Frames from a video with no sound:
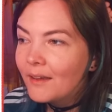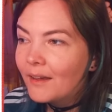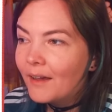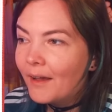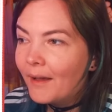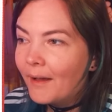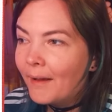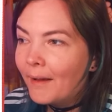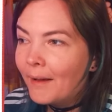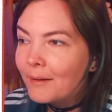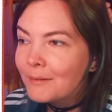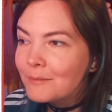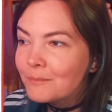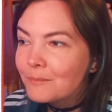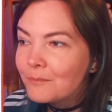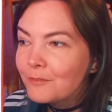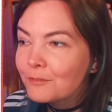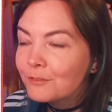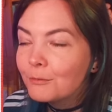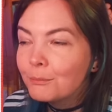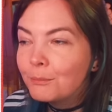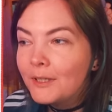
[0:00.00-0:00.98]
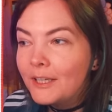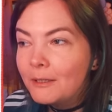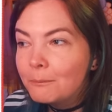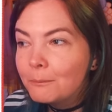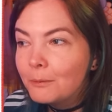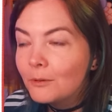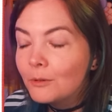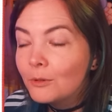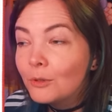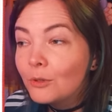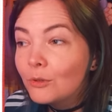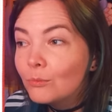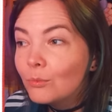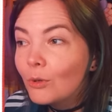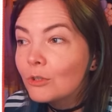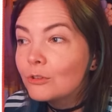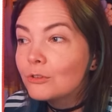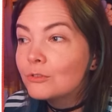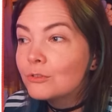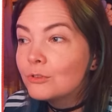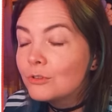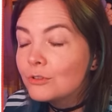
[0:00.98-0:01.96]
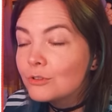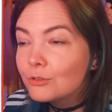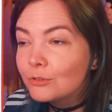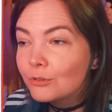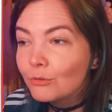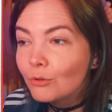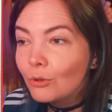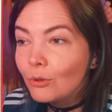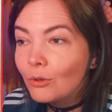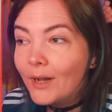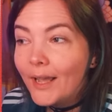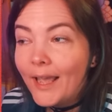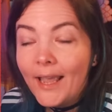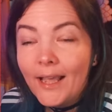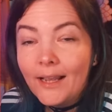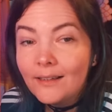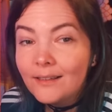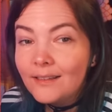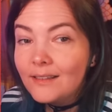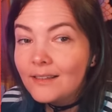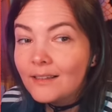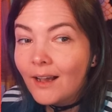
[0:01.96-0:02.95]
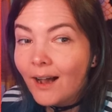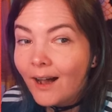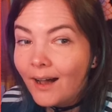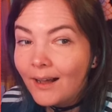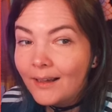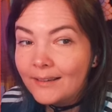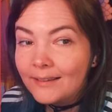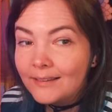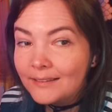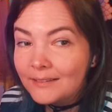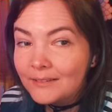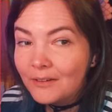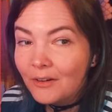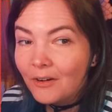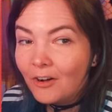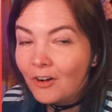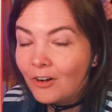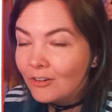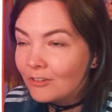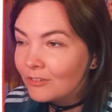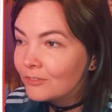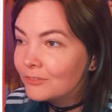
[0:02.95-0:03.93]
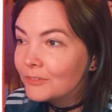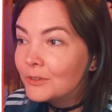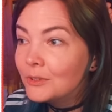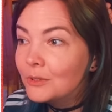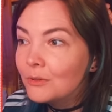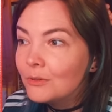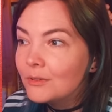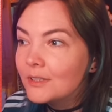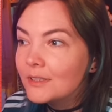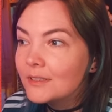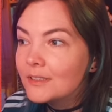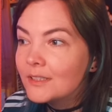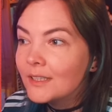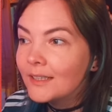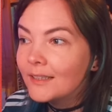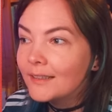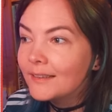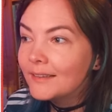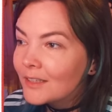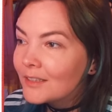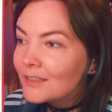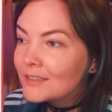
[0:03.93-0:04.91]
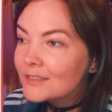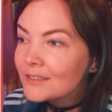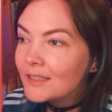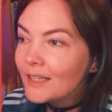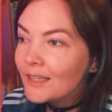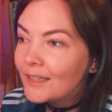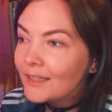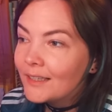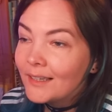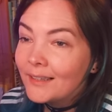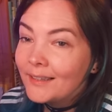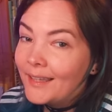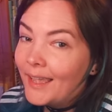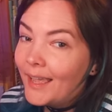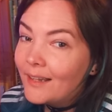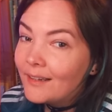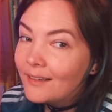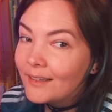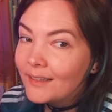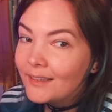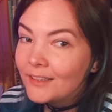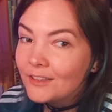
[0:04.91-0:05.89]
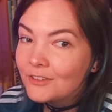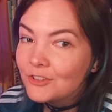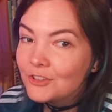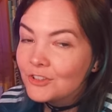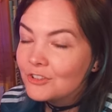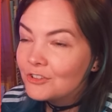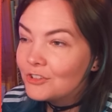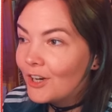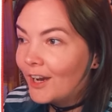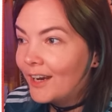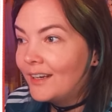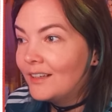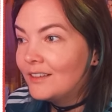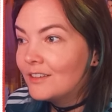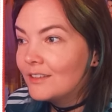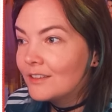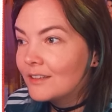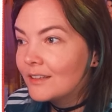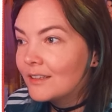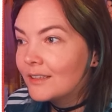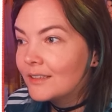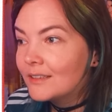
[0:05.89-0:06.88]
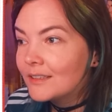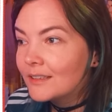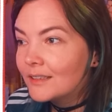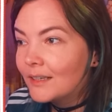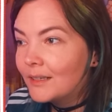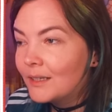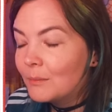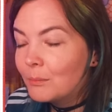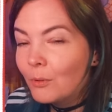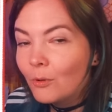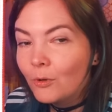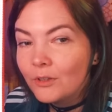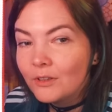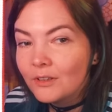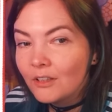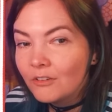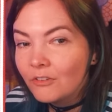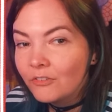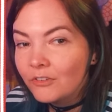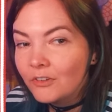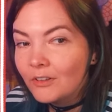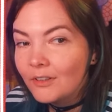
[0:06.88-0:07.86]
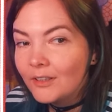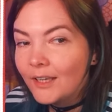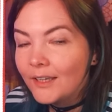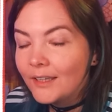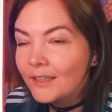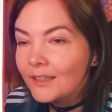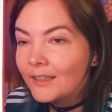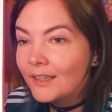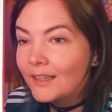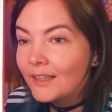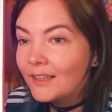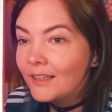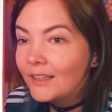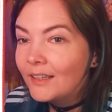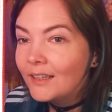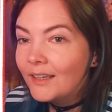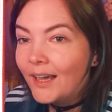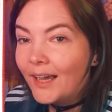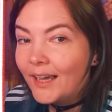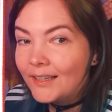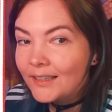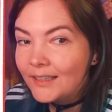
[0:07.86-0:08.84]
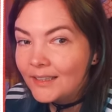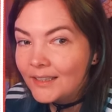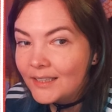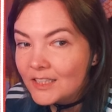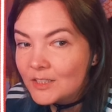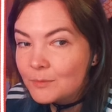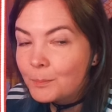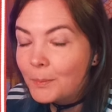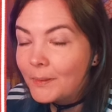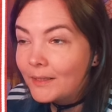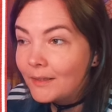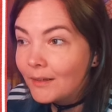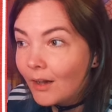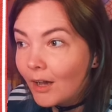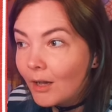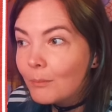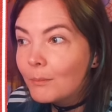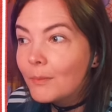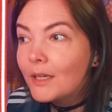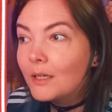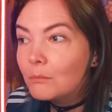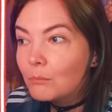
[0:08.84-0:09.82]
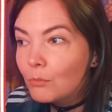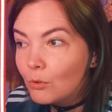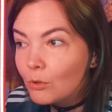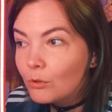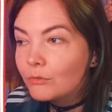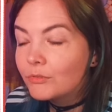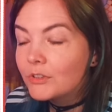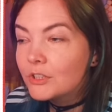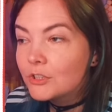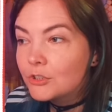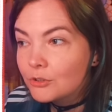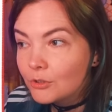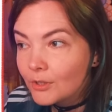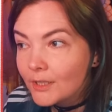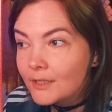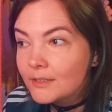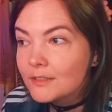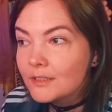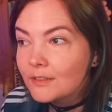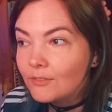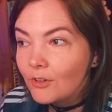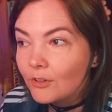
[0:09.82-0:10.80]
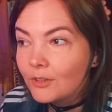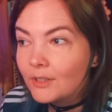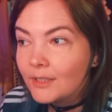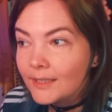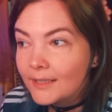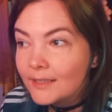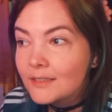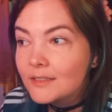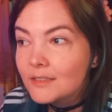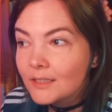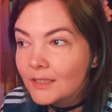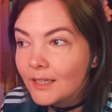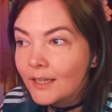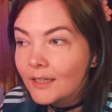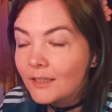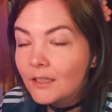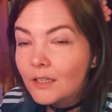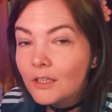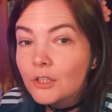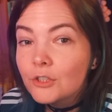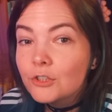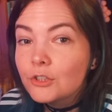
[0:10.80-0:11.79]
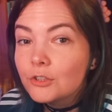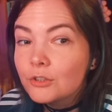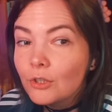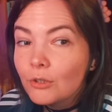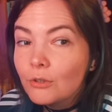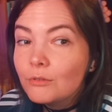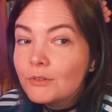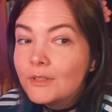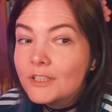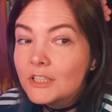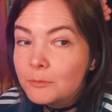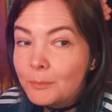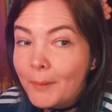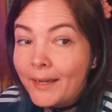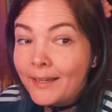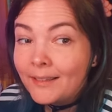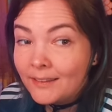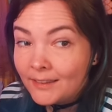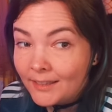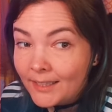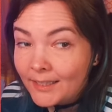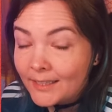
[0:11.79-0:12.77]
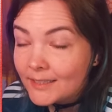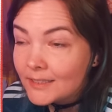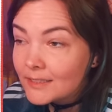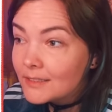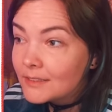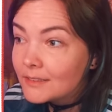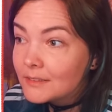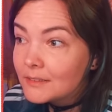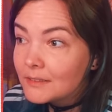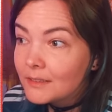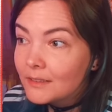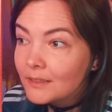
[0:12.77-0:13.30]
for people who want to draw any kind of nudity. Because, like, again, they can just change this at any point they feel like it. And it is becoming more restrictive on the internet. So don't expect this